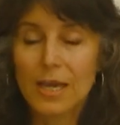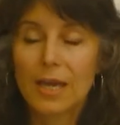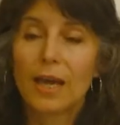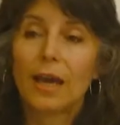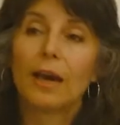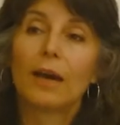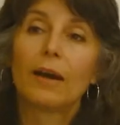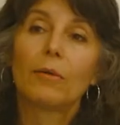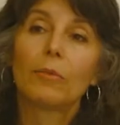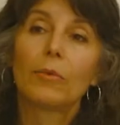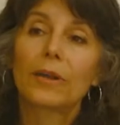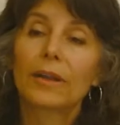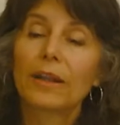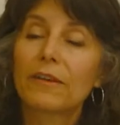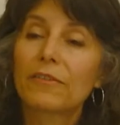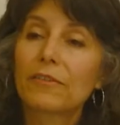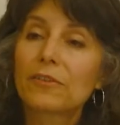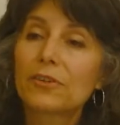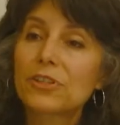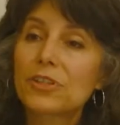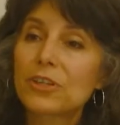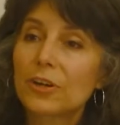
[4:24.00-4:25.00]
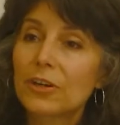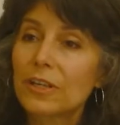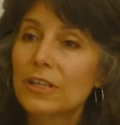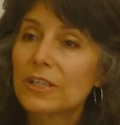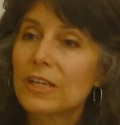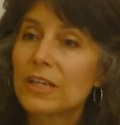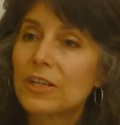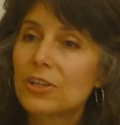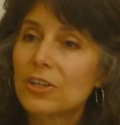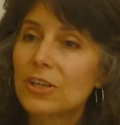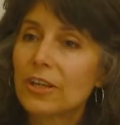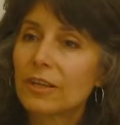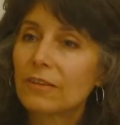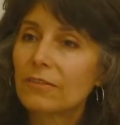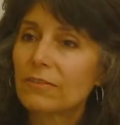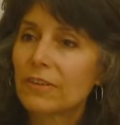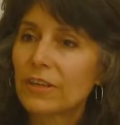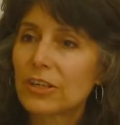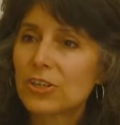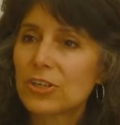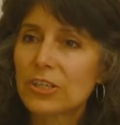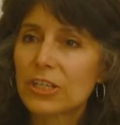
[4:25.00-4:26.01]
Uh, when I first started teaching
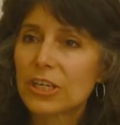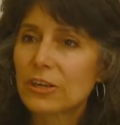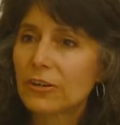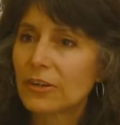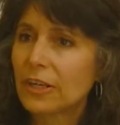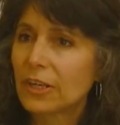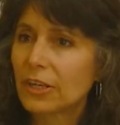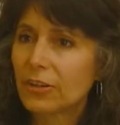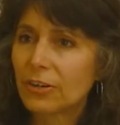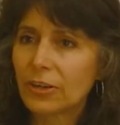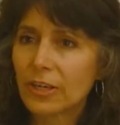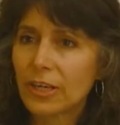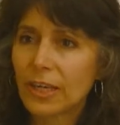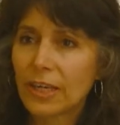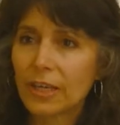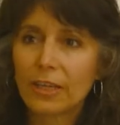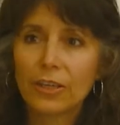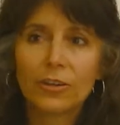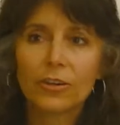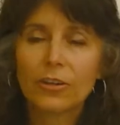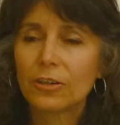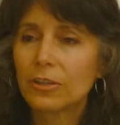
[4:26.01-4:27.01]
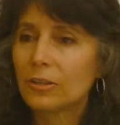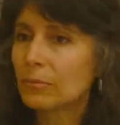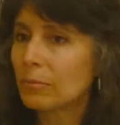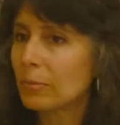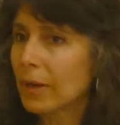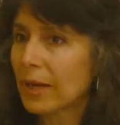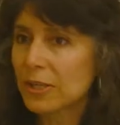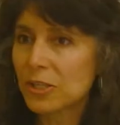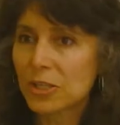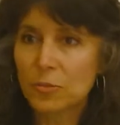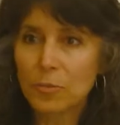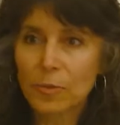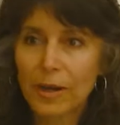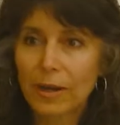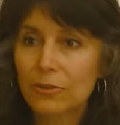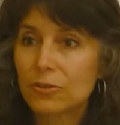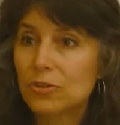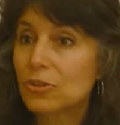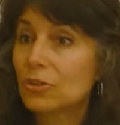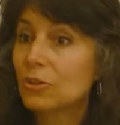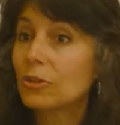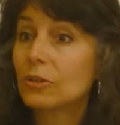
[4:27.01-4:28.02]
vegetarian cooking, you couldn't buy
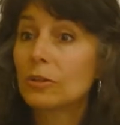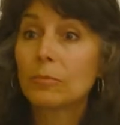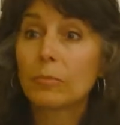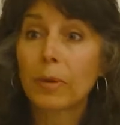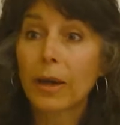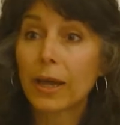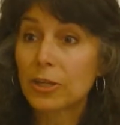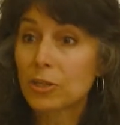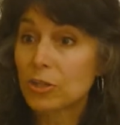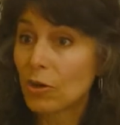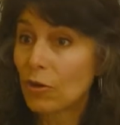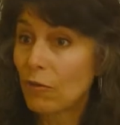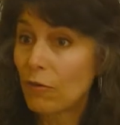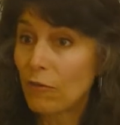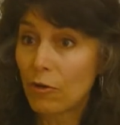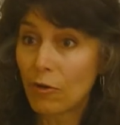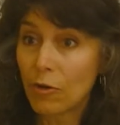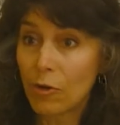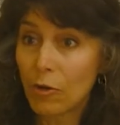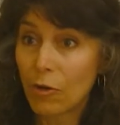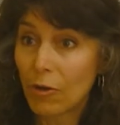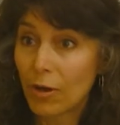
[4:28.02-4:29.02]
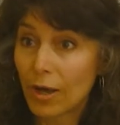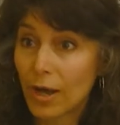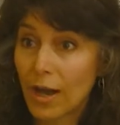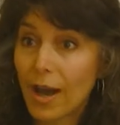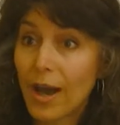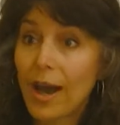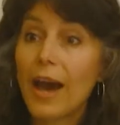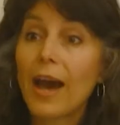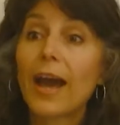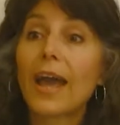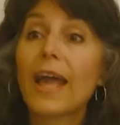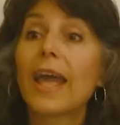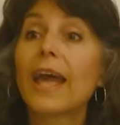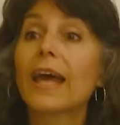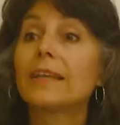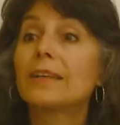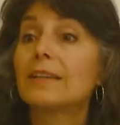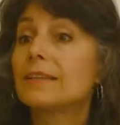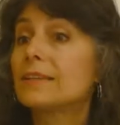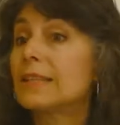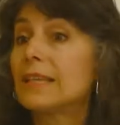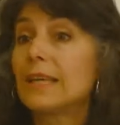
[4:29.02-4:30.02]
sprouts, you couldn't buy tofu. I had
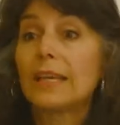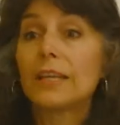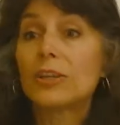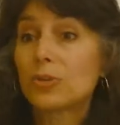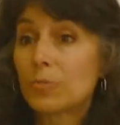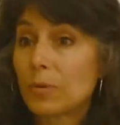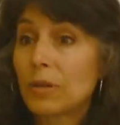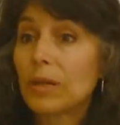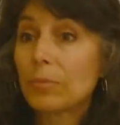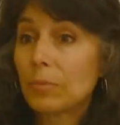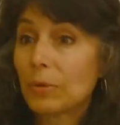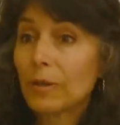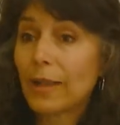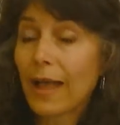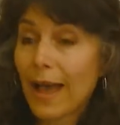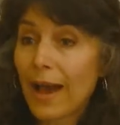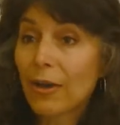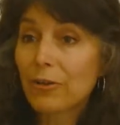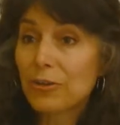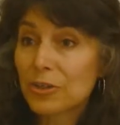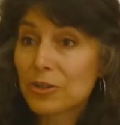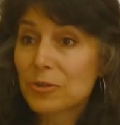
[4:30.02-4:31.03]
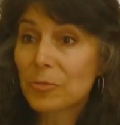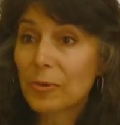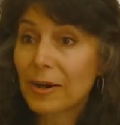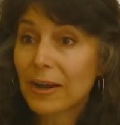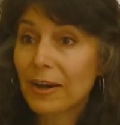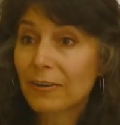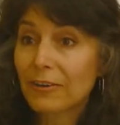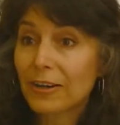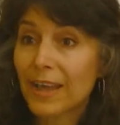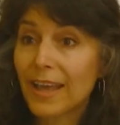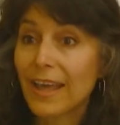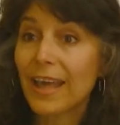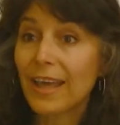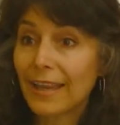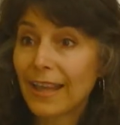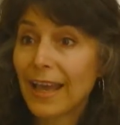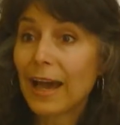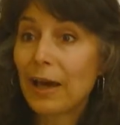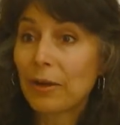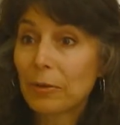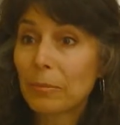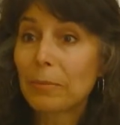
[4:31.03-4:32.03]
to teach people how to sprout and
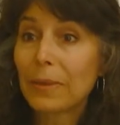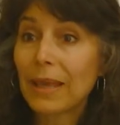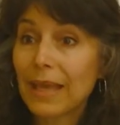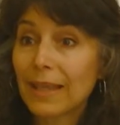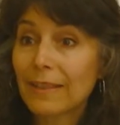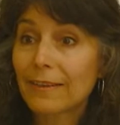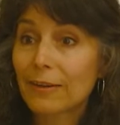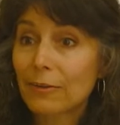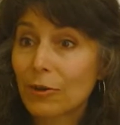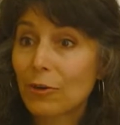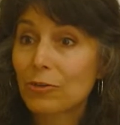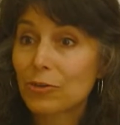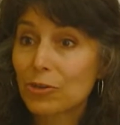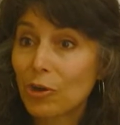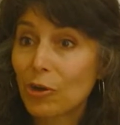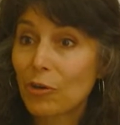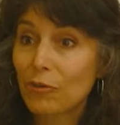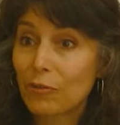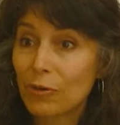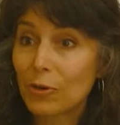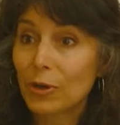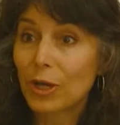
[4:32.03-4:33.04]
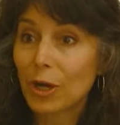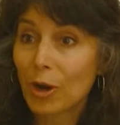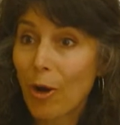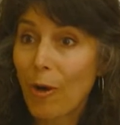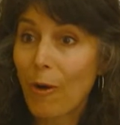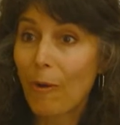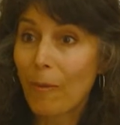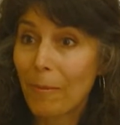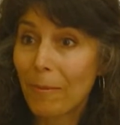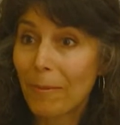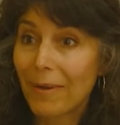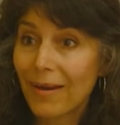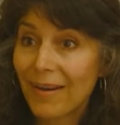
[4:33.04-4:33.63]
how to make their own tofu at home.